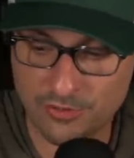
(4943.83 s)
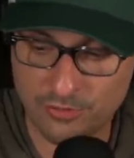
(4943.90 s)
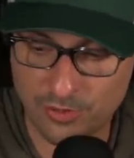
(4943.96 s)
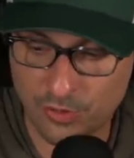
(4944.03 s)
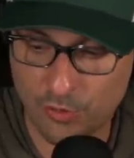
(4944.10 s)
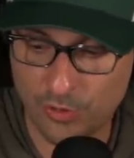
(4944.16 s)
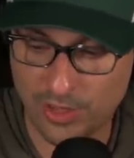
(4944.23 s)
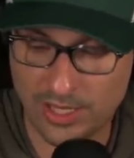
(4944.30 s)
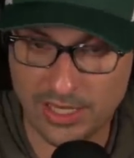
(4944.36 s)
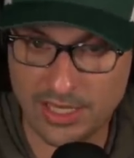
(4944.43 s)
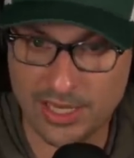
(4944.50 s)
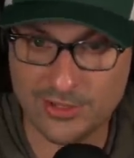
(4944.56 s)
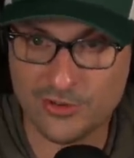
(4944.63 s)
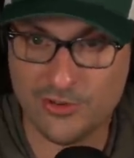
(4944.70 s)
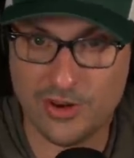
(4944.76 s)
recording it
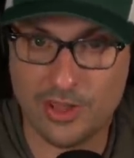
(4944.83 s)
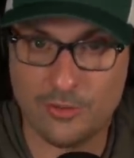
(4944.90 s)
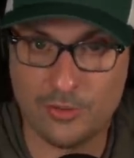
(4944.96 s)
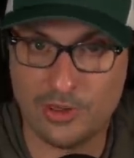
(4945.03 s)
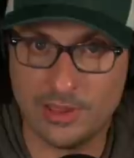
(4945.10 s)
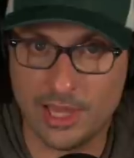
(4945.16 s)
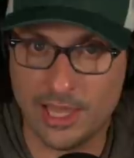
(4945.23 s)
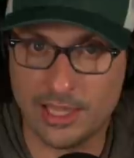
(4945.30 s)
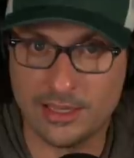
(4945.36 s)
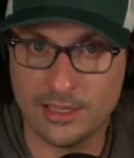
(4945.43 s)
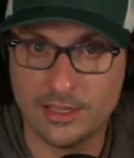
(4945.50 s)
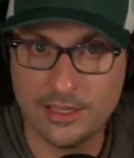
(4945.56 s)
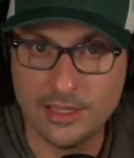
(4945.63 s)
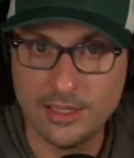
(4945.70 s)
yesterday with like